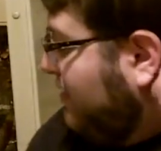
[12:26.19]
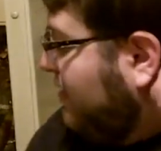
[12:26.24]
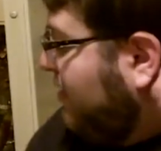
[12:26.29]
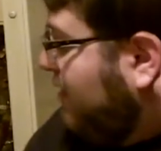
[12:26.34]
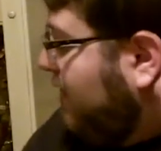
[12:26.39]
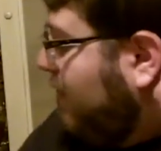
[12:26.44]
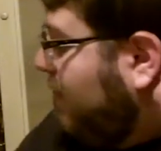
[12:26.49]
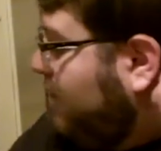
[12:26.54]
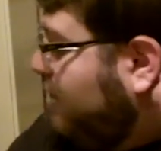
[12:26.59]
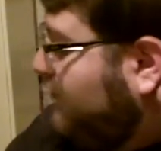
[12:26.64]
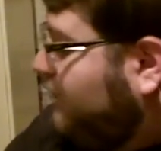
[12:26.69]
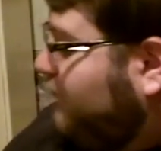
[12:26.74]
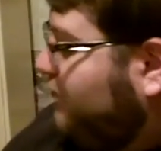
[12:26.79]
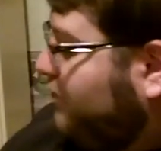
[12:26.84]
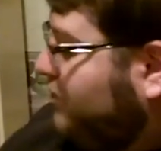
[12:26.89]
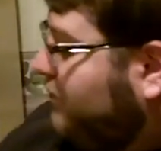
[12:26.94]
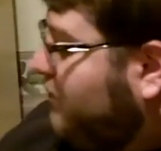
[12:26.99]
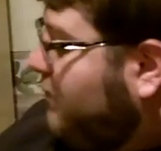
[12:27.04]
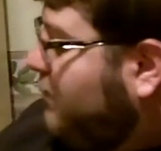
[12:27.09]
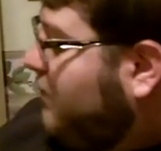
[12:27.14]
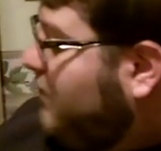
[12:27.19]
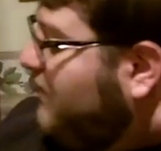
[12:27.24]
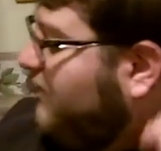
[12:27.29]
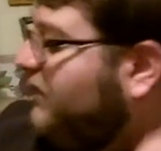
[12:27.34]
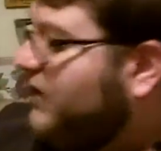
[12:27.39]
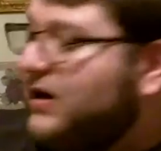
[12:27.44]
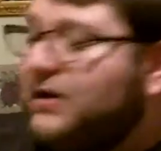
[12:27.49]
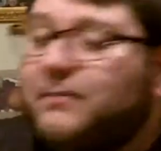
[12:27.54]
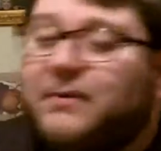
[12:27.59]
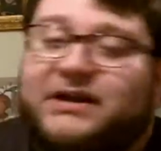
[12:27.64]
So a
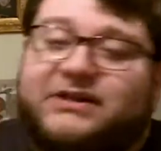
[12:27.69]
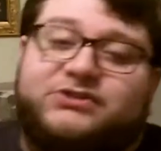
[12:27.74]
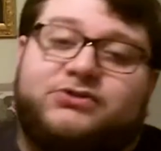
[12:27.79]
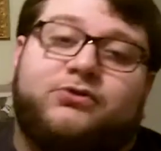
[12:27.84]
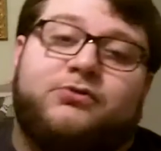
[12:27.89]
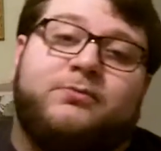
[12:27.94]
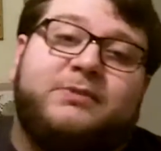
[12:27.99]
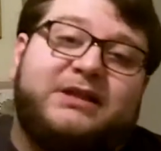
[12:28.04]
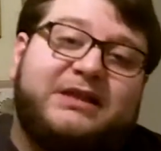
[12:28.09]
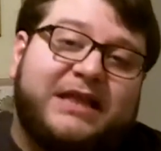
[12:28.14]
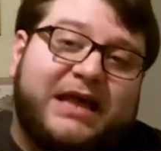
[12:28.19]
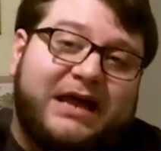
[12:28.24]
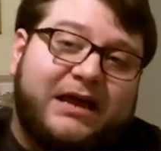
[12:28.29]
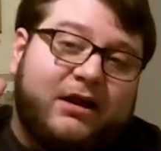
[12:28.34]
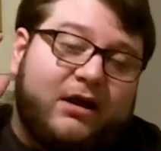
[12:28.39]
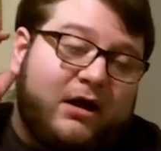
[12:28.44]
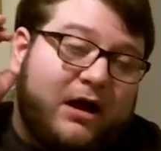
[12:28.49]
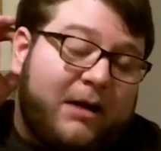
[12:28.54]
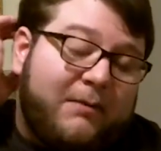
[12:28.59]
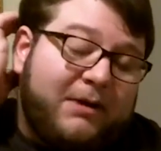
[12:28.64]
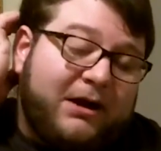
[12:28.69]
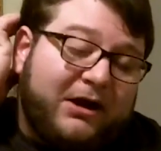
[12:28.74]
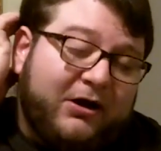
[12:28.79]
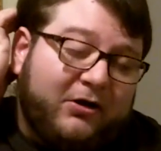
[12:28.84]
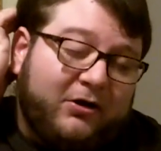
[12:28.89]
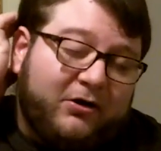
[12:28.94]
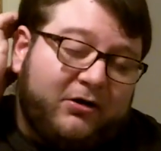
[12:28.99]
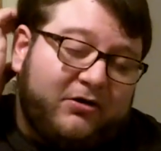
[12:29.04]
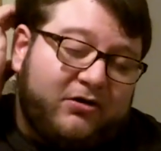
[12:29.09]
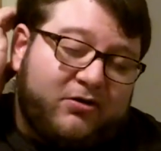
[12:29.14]
friend of mine told me that, I
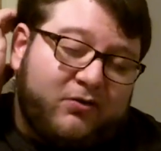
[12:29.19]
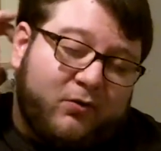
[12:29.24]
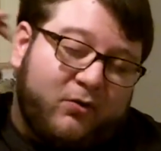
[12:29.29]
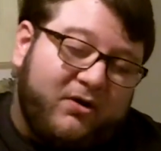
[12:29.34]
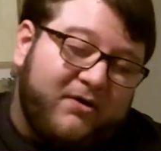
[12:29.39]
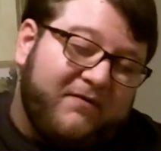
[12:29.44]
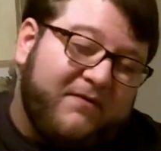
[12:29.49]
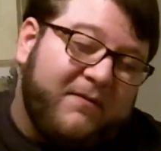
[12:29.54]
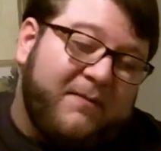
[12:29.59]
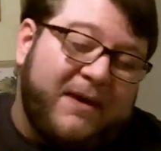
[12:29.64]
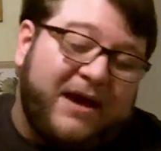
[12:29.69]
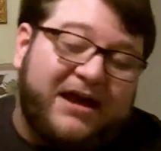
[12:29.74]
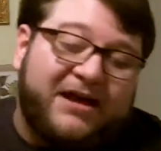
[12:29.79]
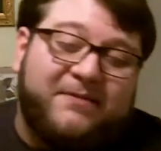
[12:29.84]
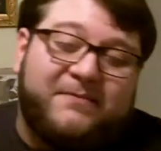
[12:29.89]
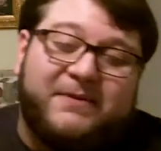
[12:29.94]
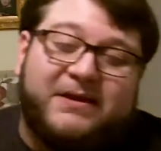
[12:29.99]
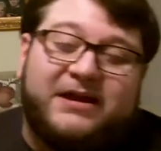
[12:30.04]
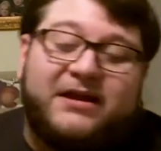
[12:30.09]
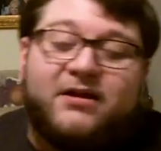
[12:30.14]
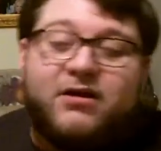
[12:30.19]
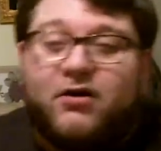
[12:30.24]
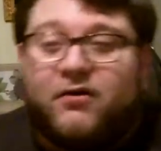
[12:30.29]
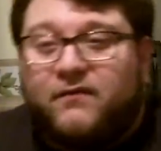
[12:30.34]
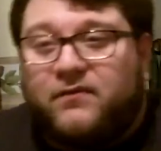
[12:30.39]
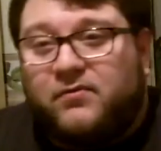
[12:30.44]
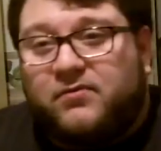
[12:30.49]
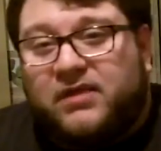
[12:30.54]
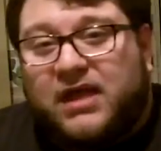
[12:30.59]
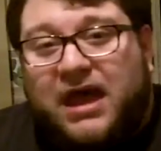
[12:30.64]
heard sort of about it, but I didn't know
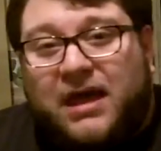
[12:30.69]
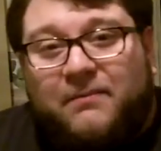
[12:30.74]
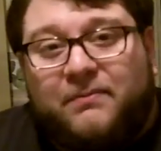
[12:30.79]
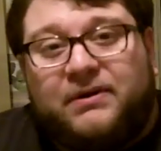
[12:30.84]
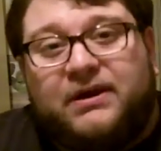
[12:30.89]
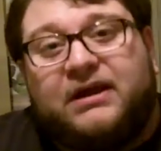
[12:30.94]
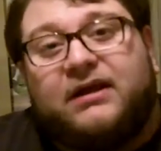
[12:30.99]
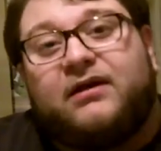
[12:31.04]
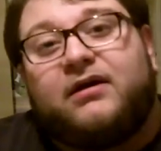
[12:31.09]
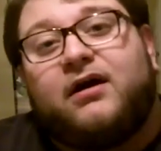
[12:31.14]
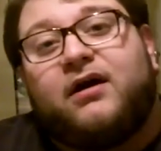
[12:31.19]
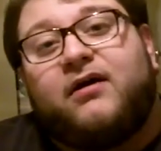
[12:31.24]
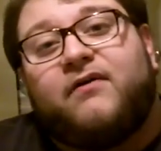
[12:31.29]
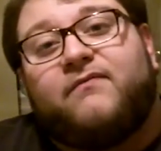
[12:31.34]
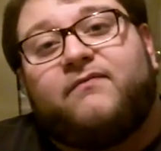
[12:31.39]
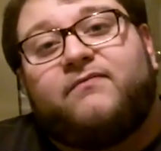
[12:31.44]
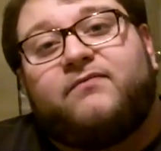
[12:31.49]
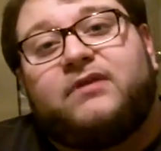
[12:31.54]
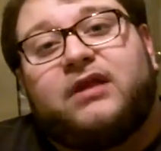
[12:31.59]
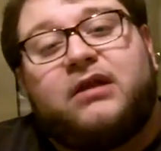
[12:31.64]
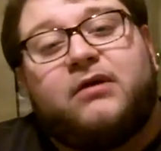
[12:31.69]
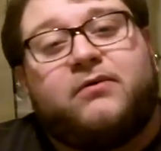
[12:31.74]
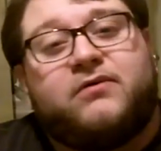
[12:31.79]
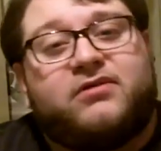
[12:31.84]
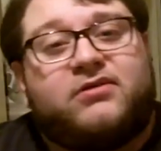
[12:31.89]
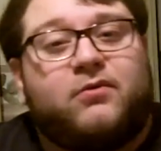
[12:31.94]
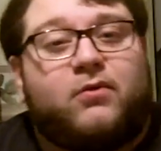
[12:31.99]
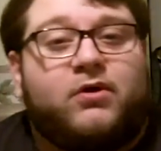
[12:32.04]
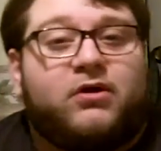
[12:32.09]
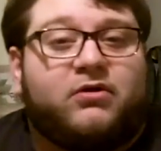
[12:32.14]
if it was happening. They
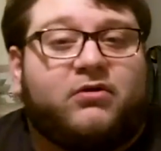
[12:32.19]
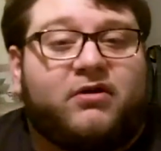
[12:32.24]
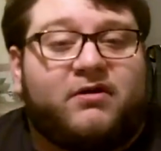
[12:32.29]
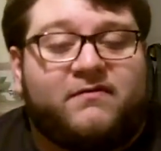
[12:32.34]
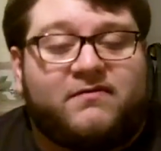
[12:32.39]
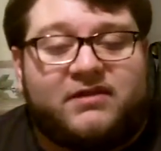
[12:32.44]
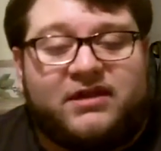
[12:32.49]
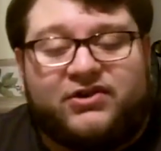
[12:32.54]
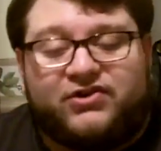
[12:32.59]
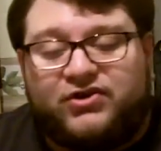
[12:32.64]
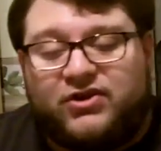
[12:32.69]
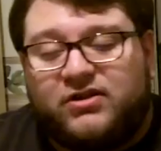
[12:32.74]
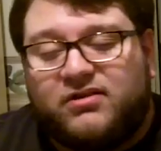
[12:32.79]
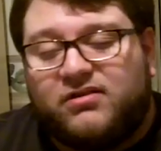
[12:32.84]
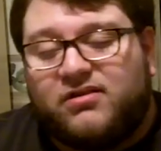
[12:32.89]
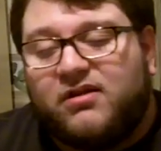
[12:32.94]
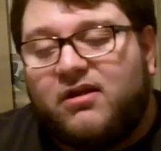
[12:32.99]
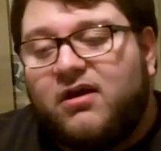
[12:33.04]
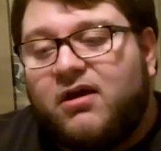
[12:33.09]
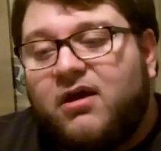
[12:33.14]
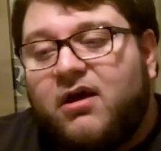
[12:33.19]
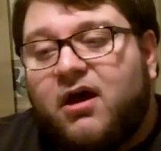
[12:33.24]
always do autograph sessions.